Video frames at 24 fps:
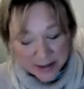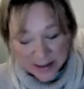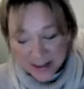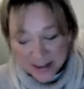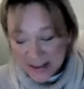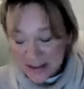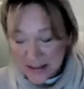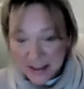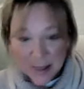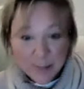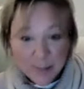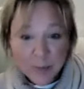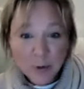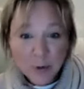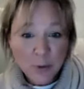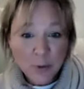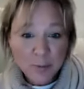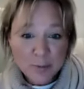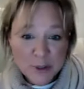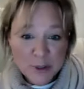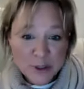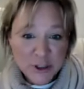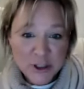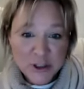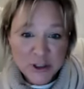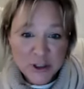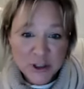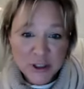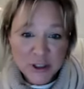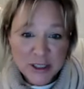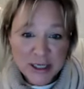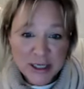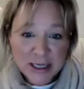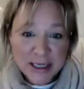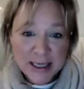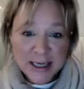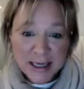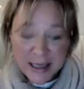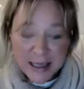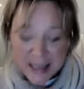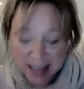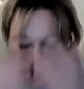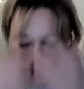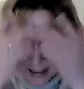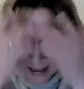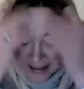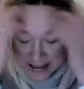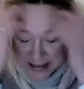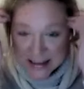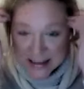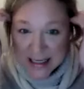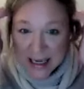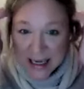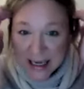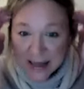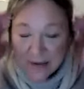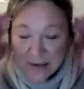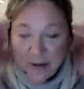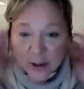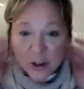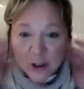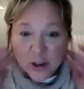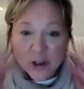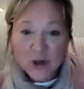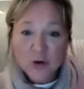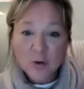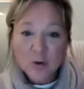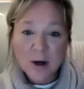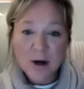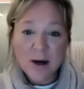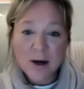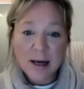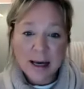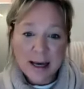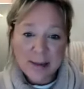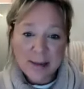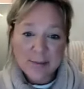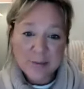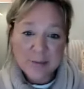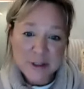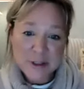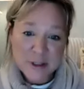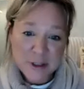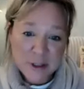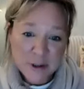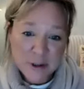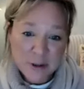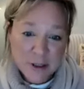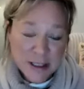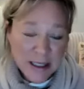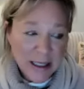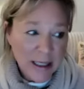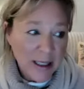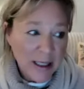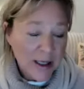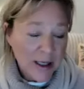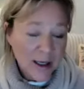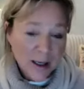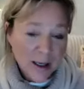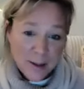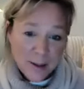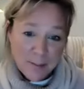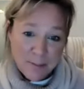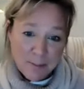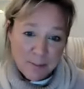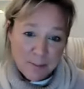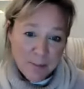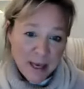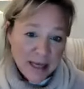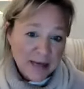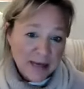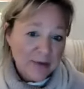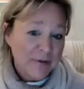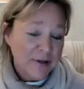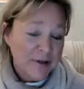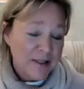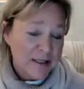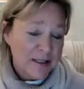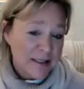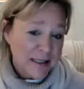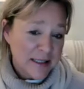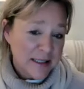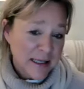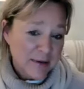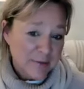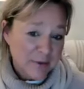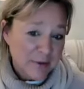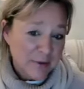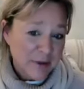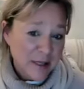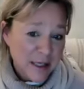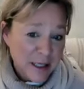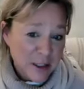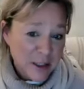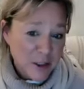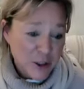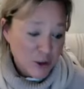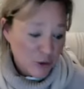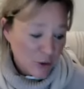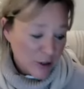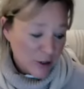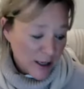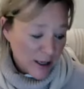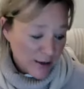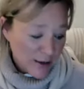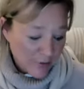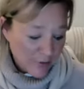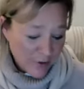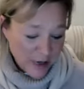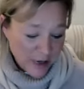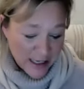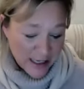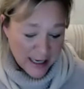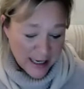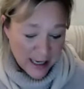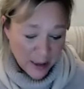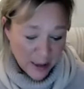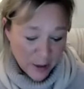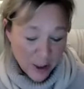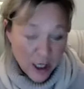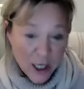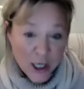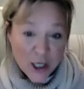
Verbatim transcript: this double magician here is saying that you are absolutely manifesting everything into your life right now,